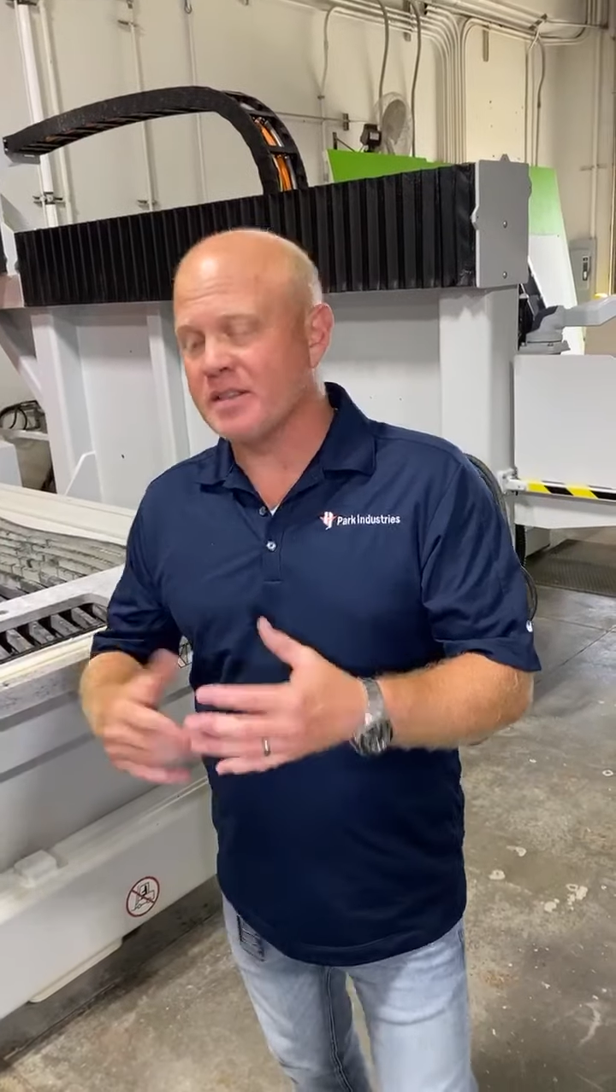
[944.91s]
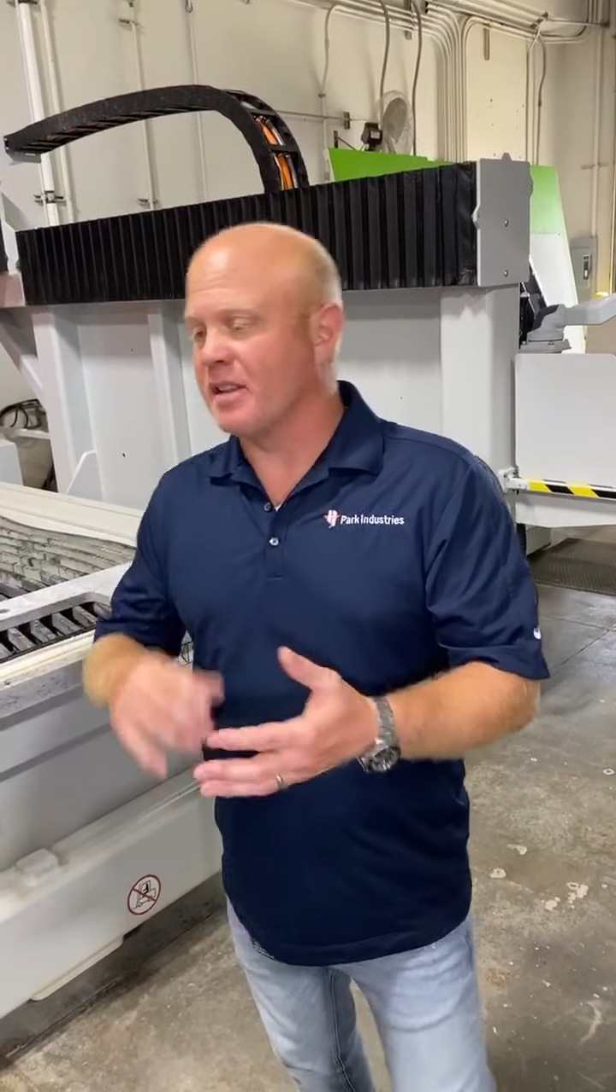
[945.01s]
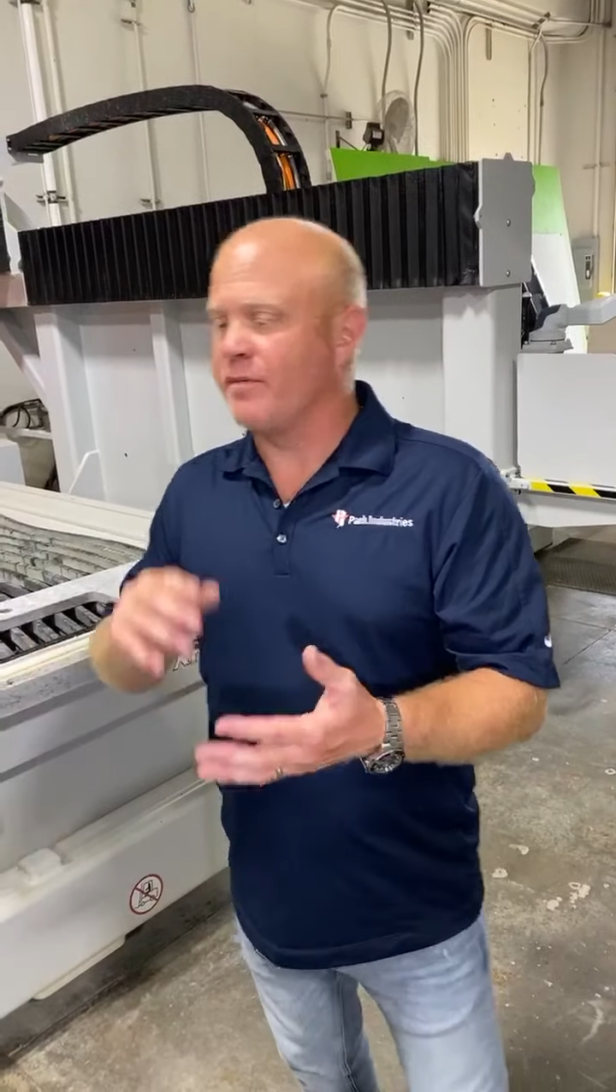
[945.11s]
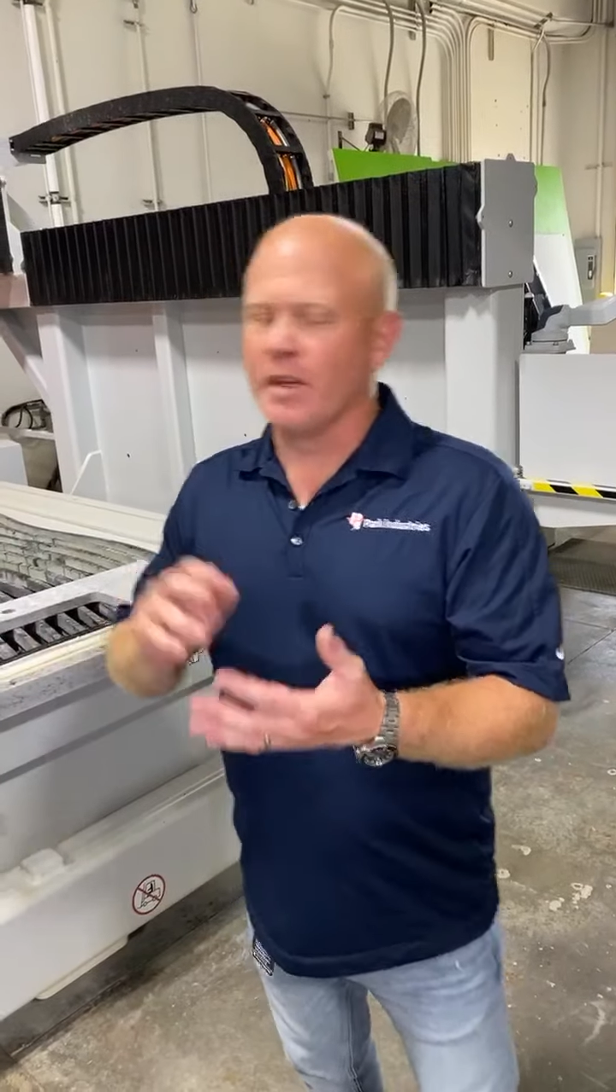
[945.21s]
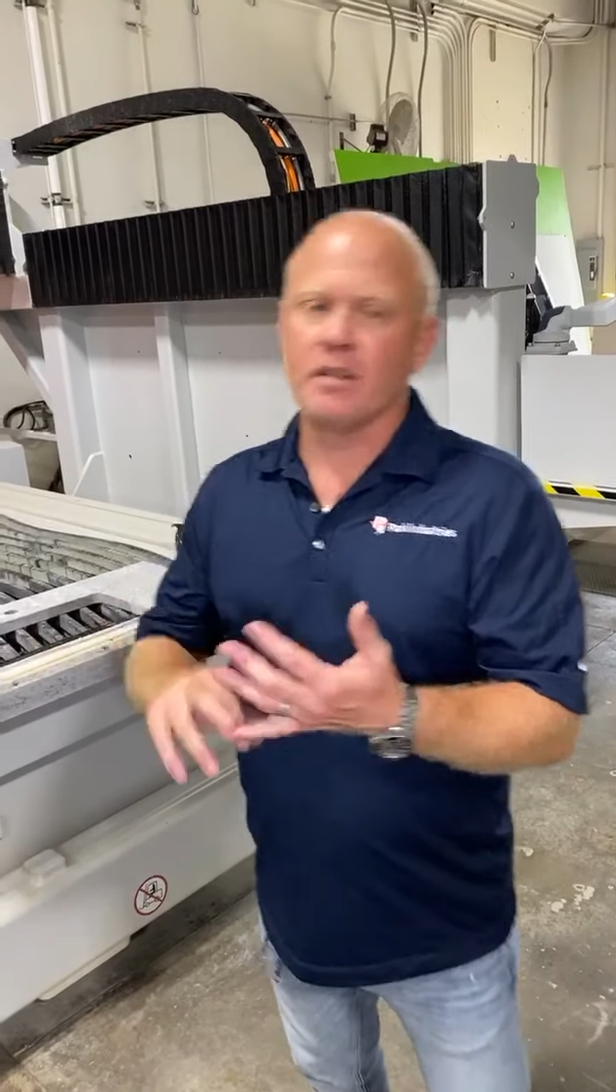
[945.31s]
the
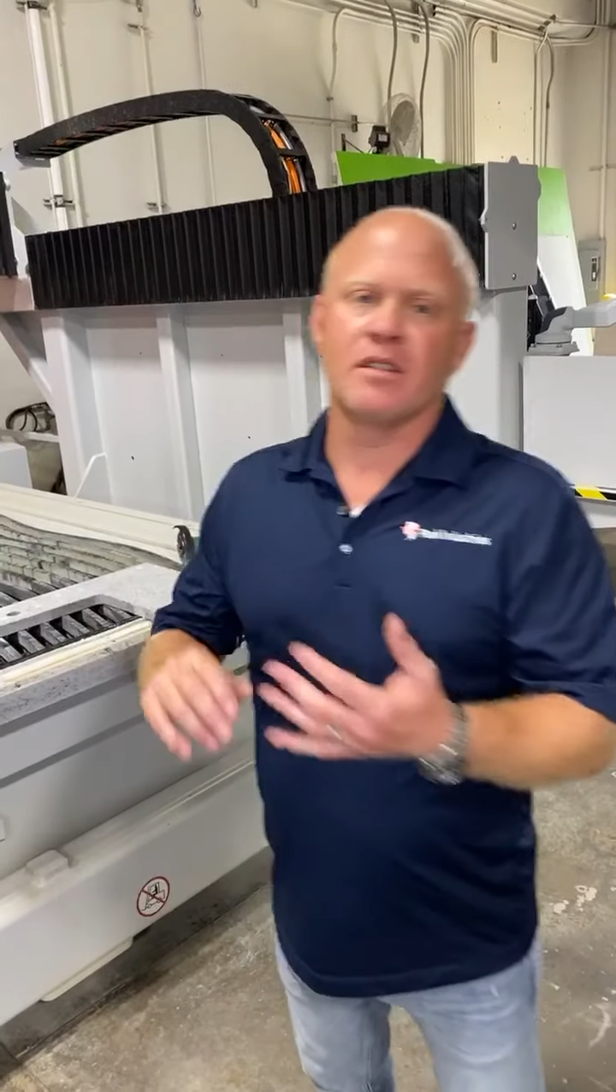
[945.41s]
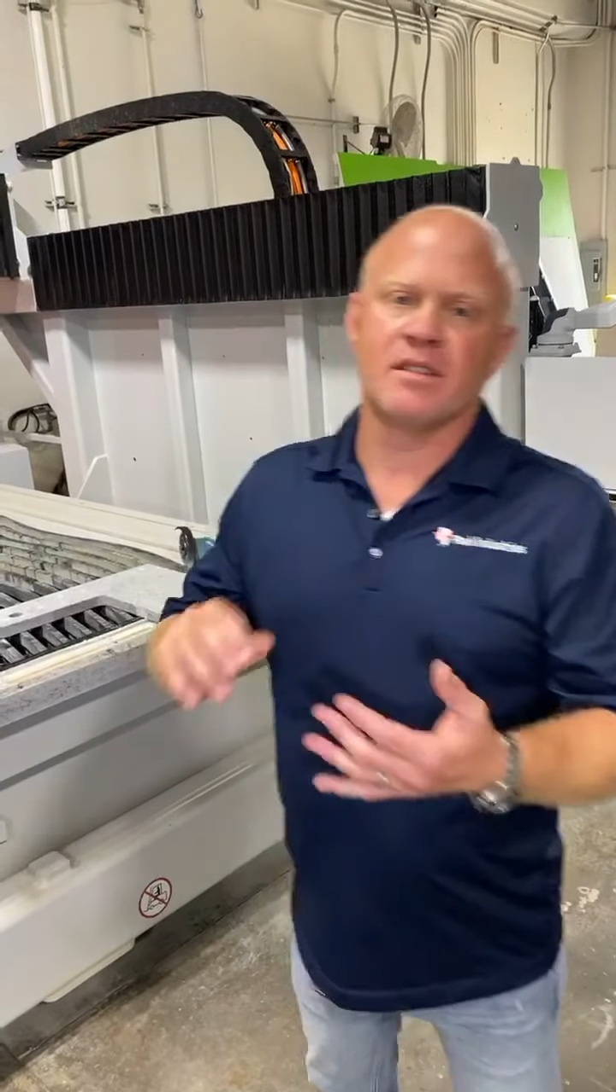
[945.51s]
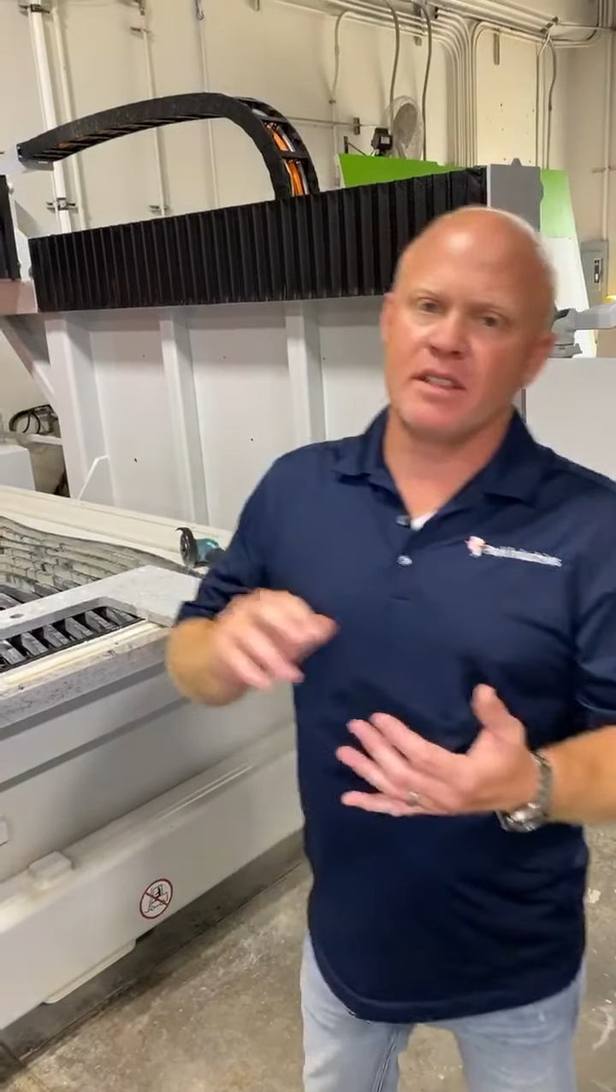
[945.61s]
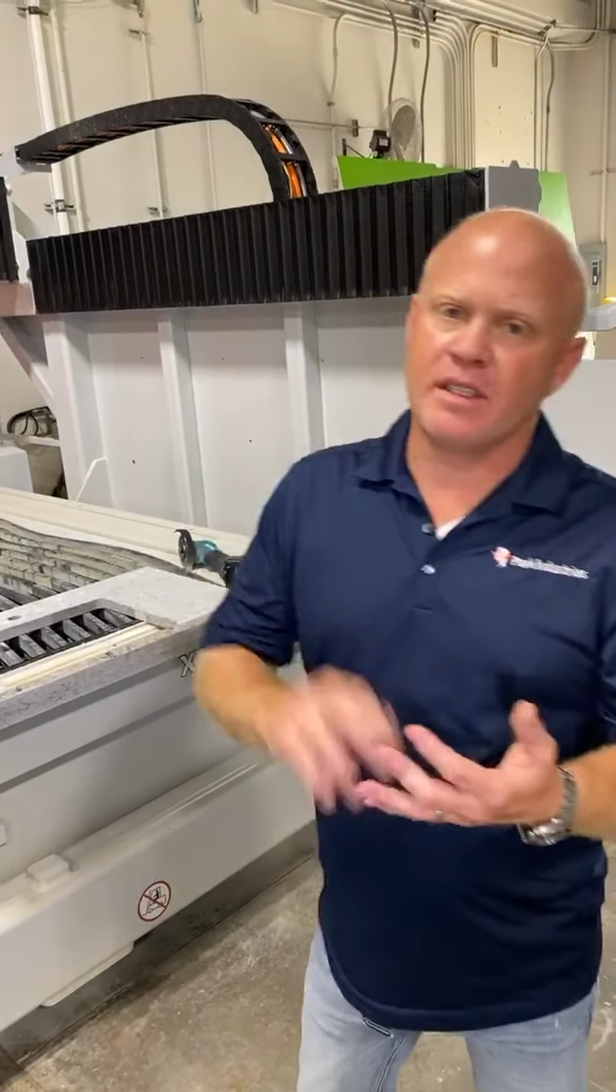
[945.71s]
filters, the